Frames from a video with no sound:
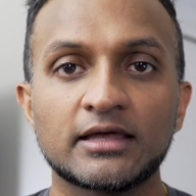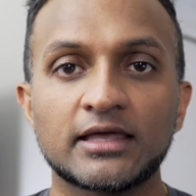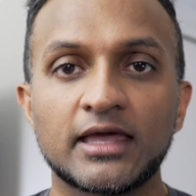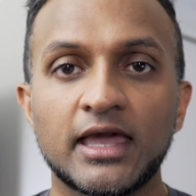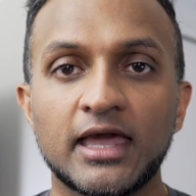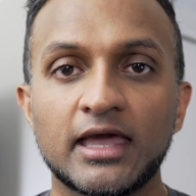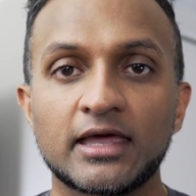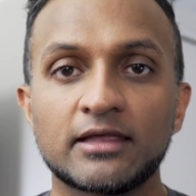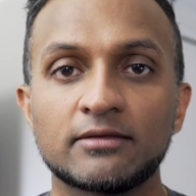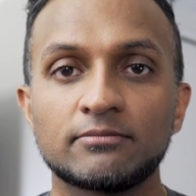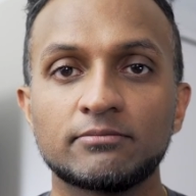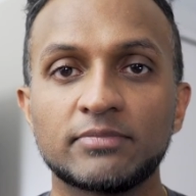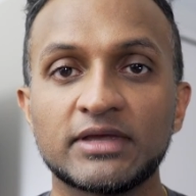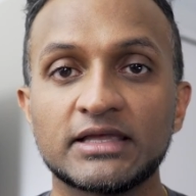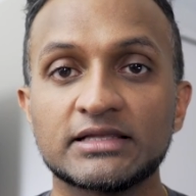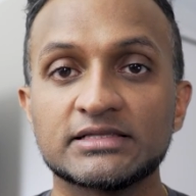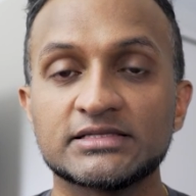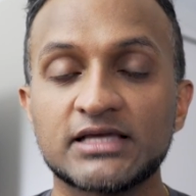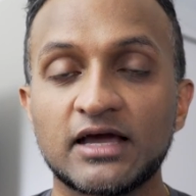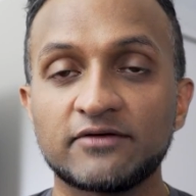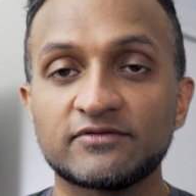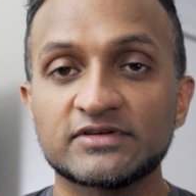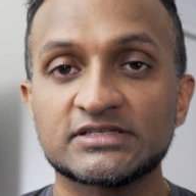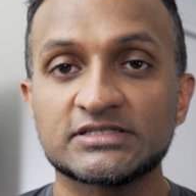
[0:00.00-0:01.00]
can be
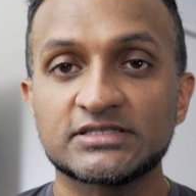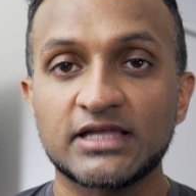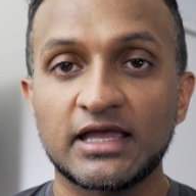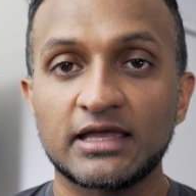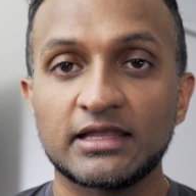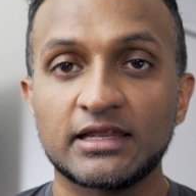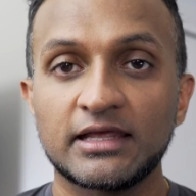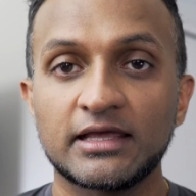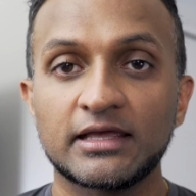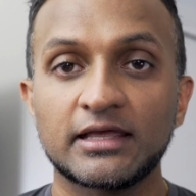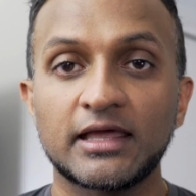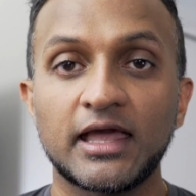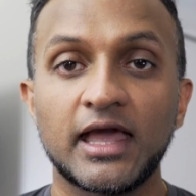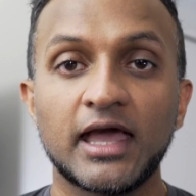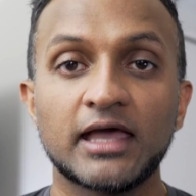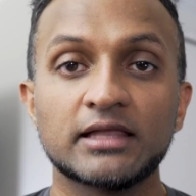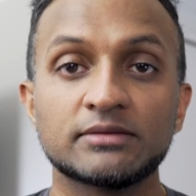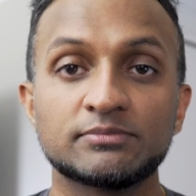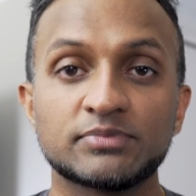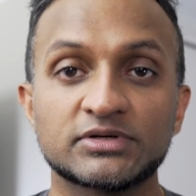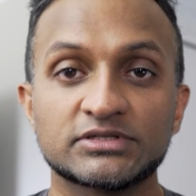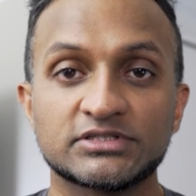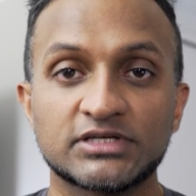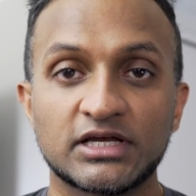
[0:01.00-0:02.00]
devastating
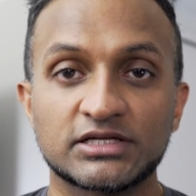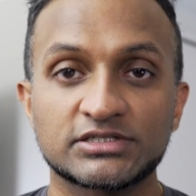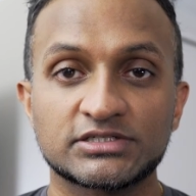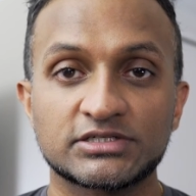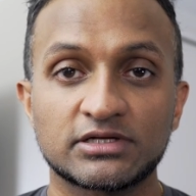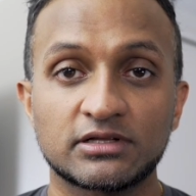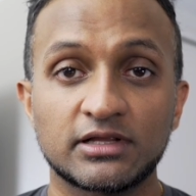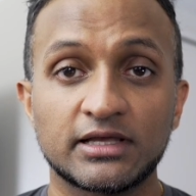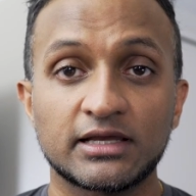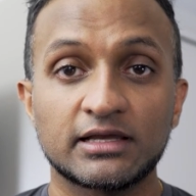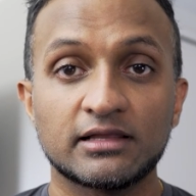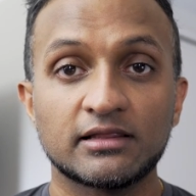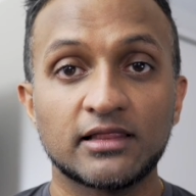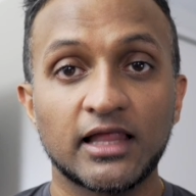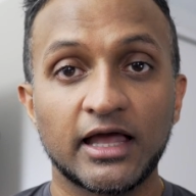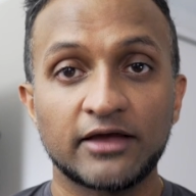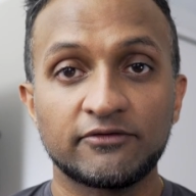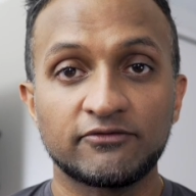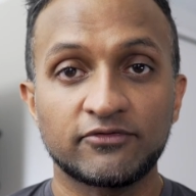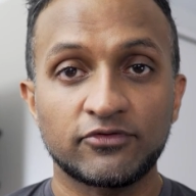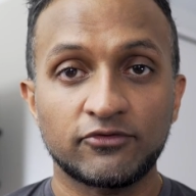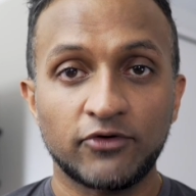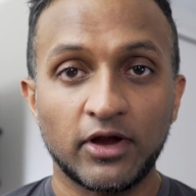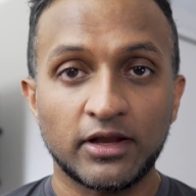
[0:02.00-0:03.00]
and potentially
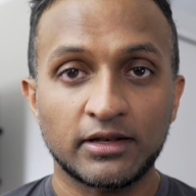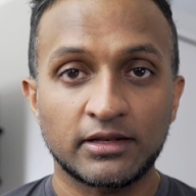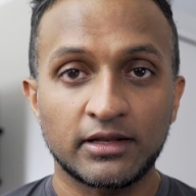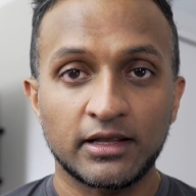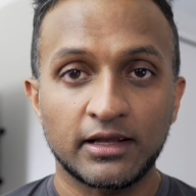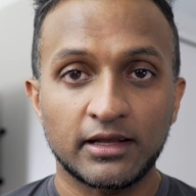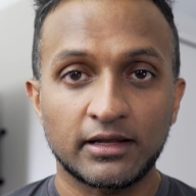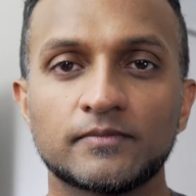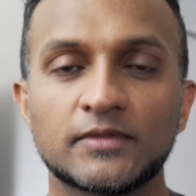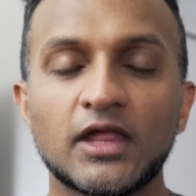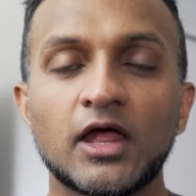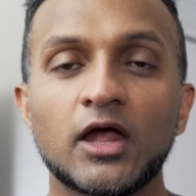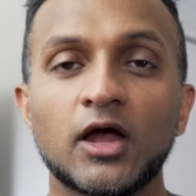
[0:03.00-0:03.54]
life-threatening.